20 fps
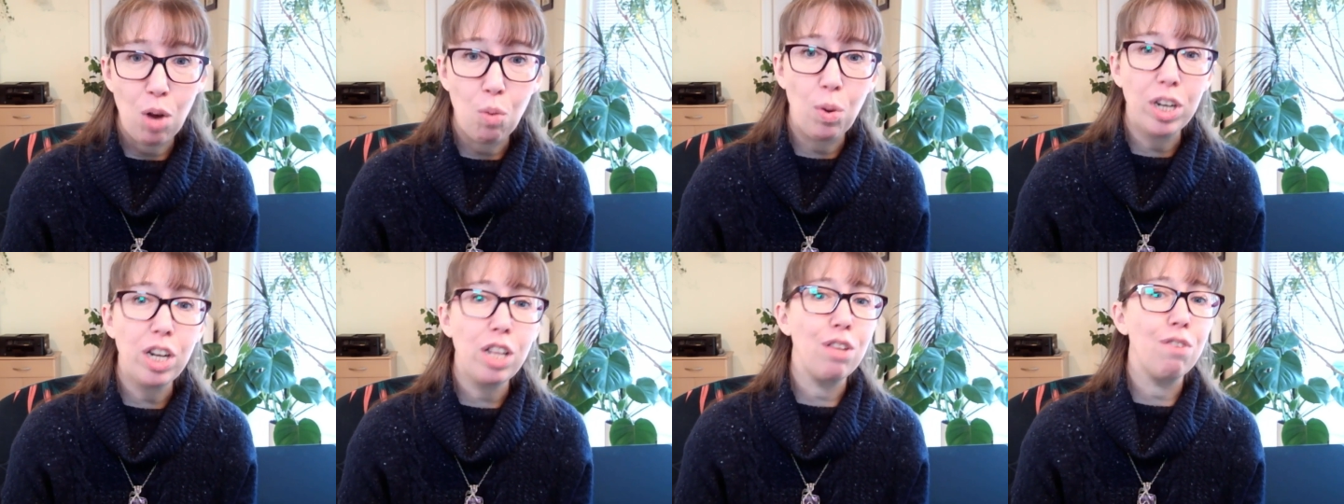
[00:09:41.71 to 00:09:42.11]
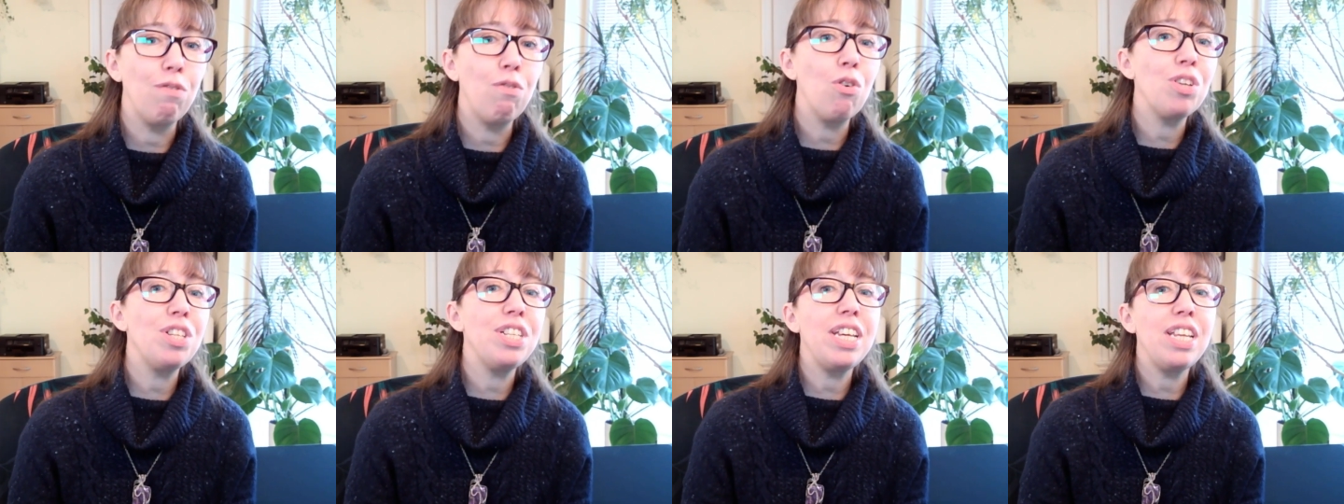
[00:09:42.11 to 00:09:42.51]
one on the
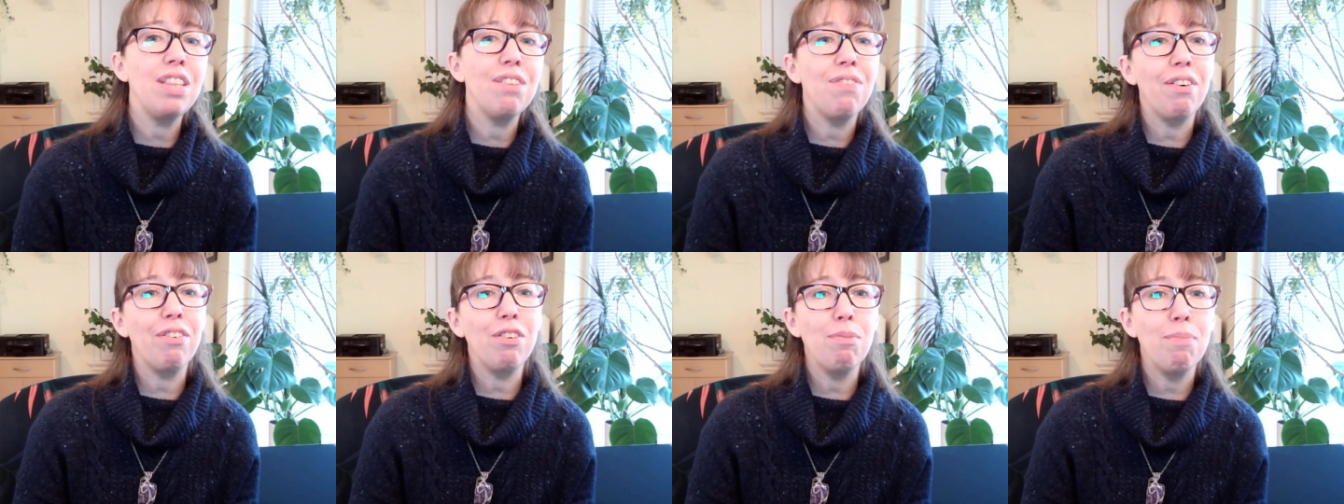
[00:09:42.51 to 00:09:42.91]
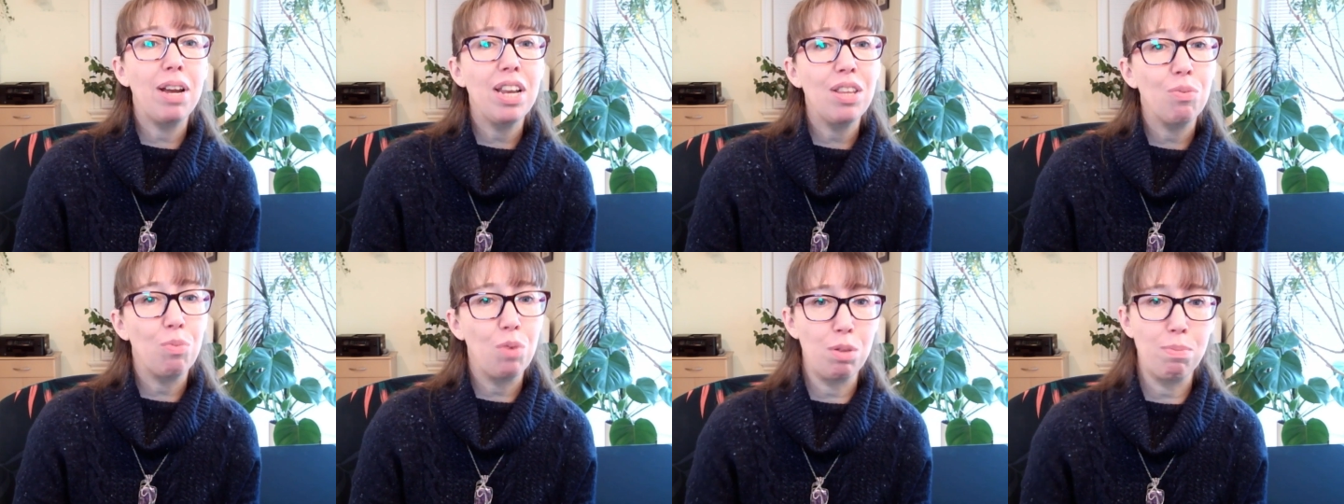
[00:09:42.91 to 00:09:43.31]
14th of every
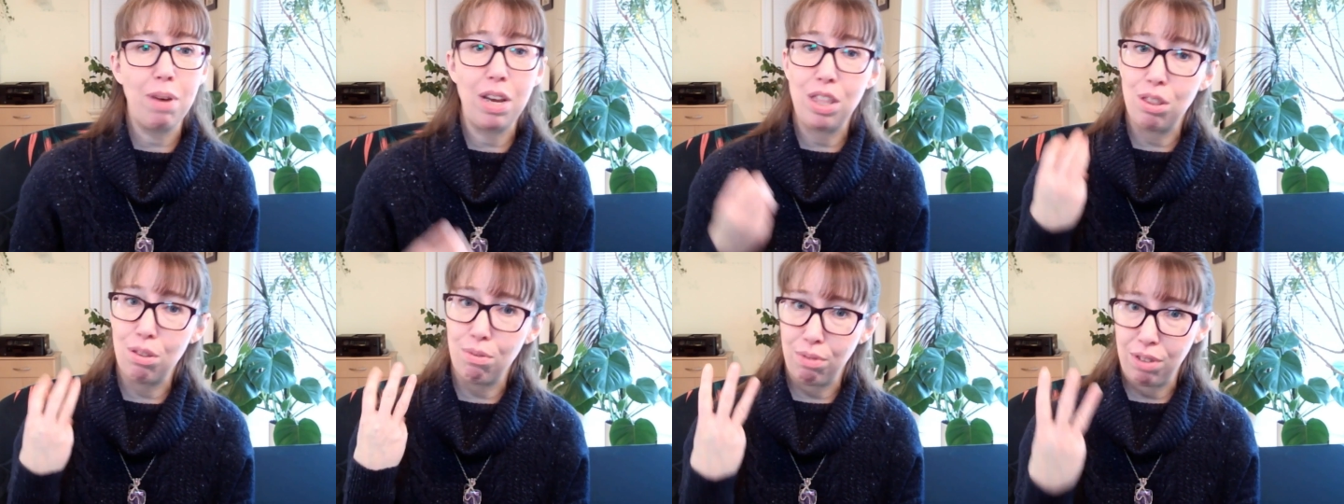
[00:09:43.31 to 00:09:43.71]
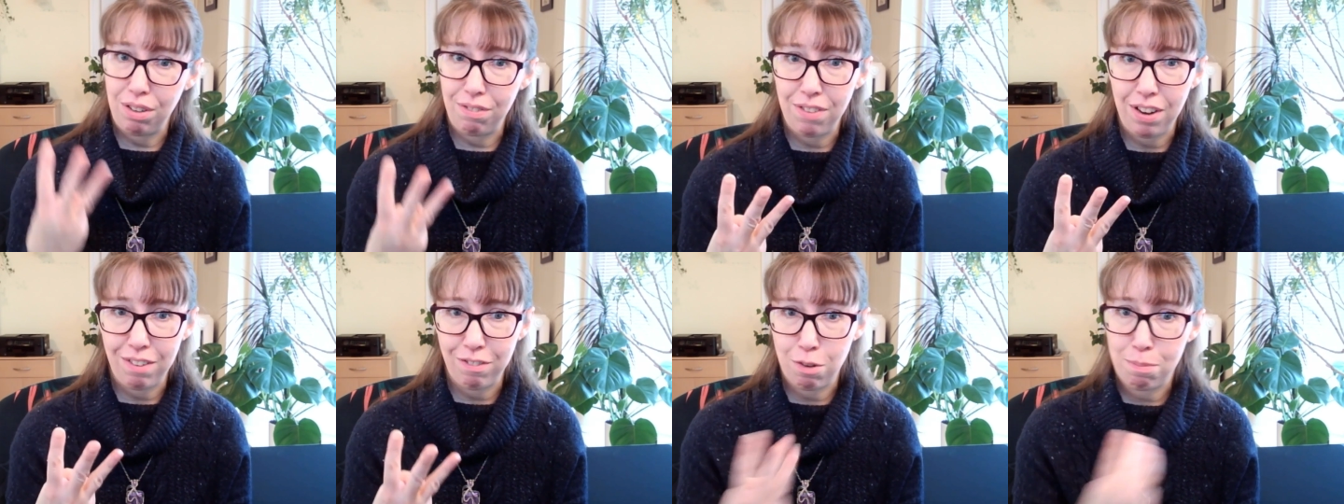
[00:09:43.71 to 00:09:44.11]
month with my 3
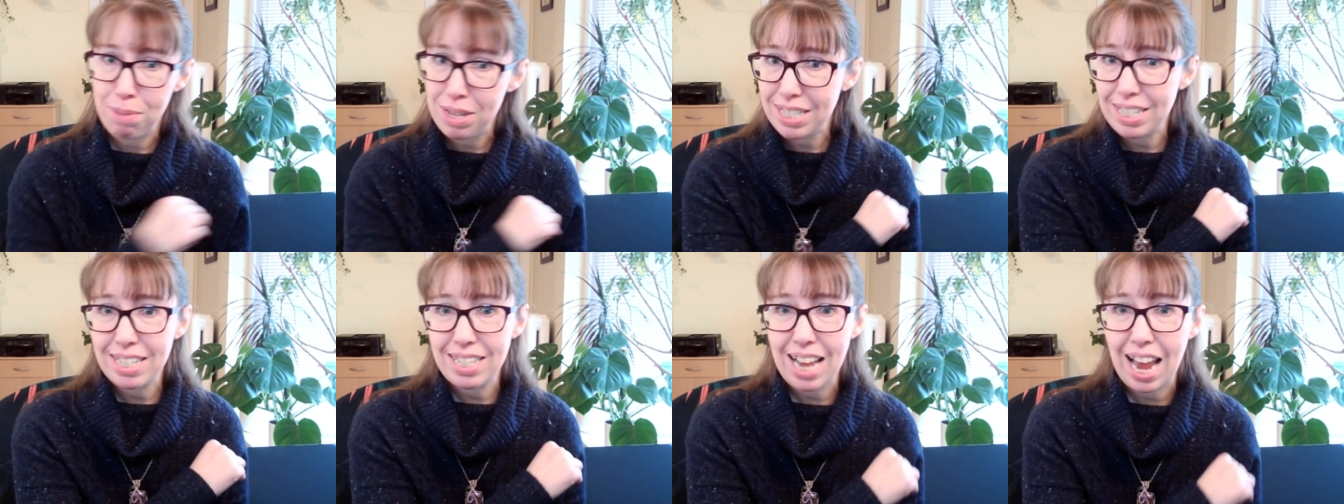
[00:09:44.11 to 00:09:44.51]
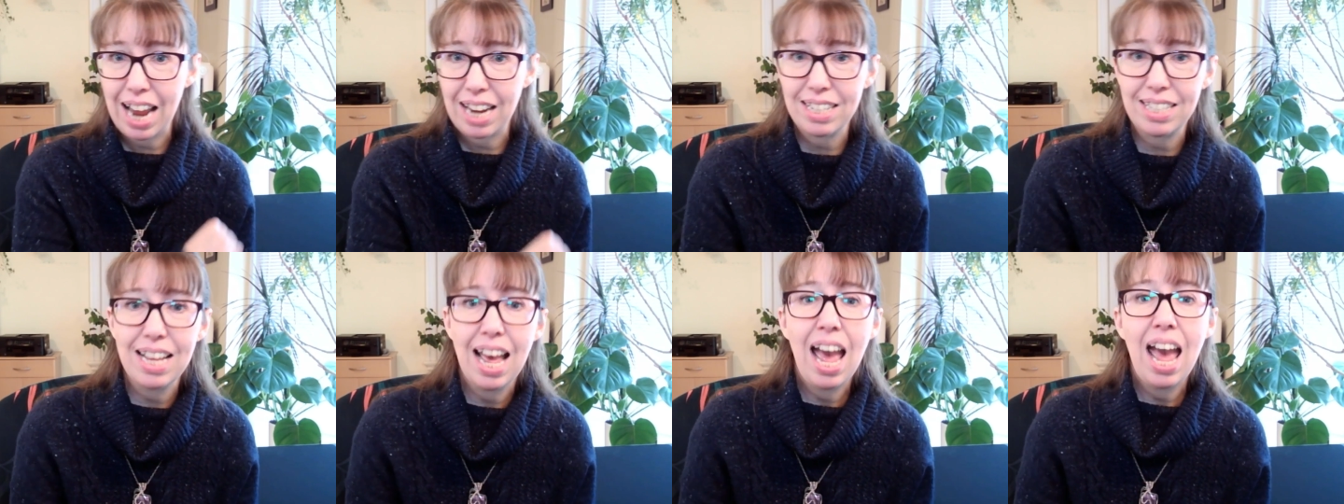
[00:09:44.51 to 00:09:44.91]
favorite business
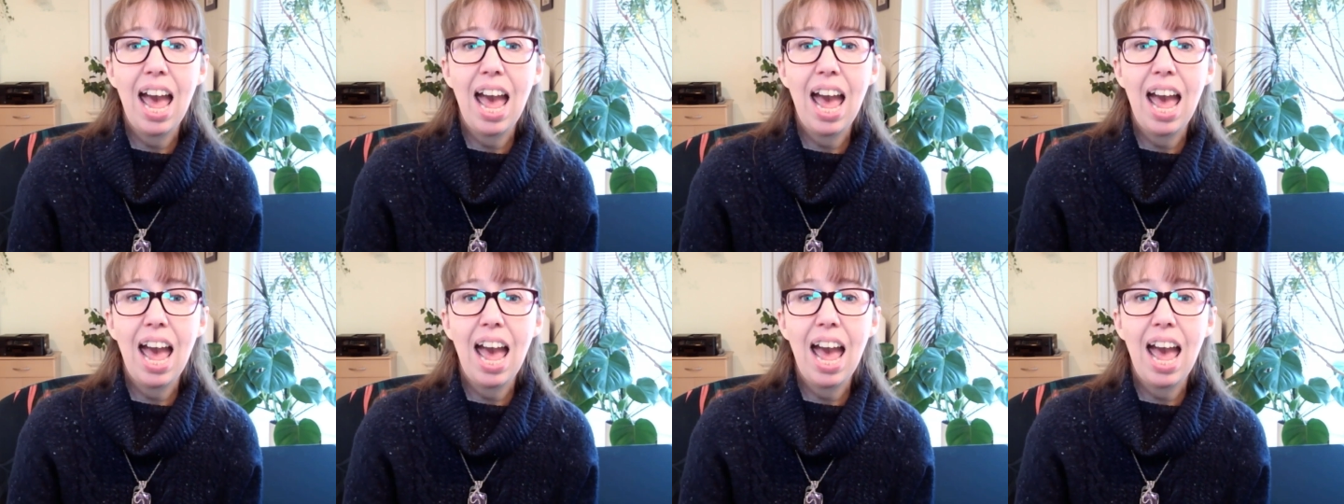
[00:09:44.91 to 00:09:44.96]
hacks,